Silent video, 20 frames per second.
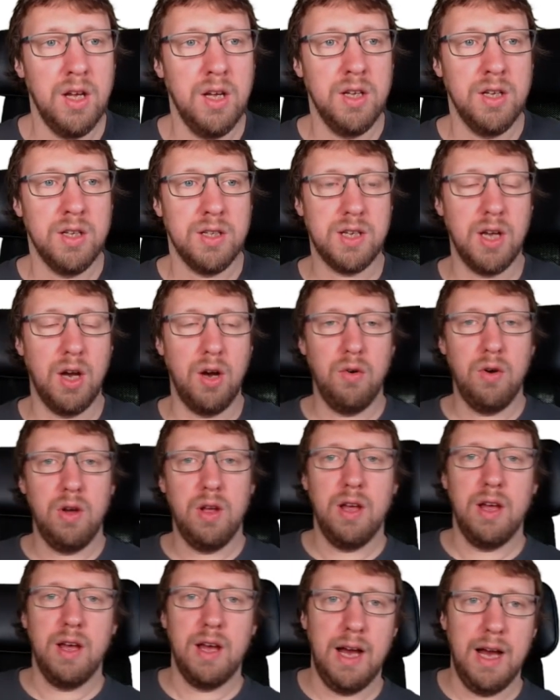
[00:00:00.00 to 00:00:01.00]
So
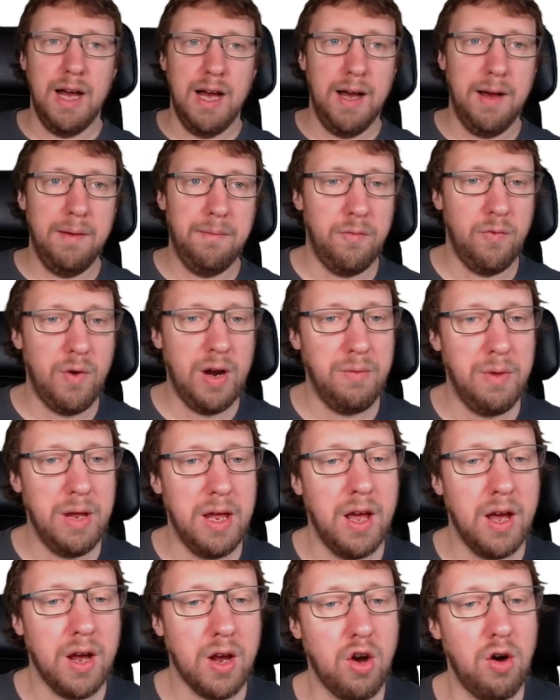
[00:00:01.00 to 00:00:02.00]
when
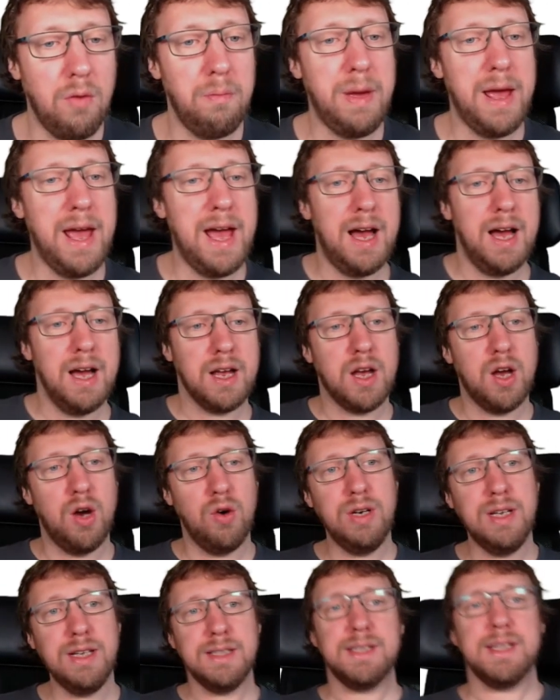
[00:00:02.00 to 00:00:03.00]
we compare
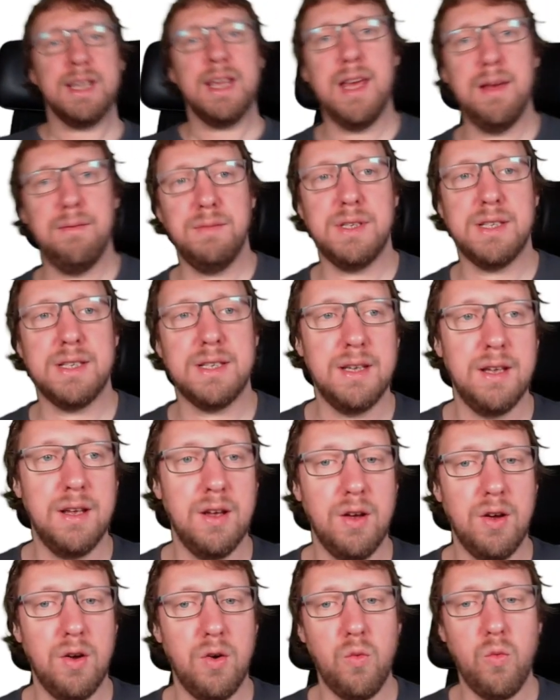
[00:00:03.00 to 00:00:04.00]
coding schemes,
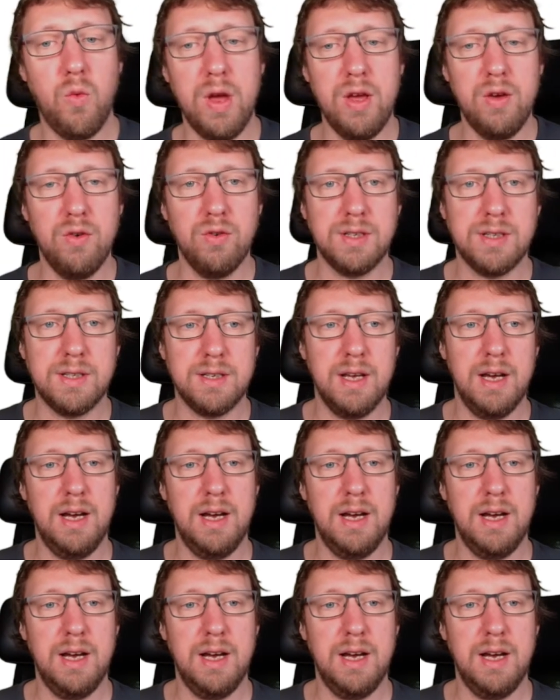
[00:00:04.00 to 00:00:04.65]
we use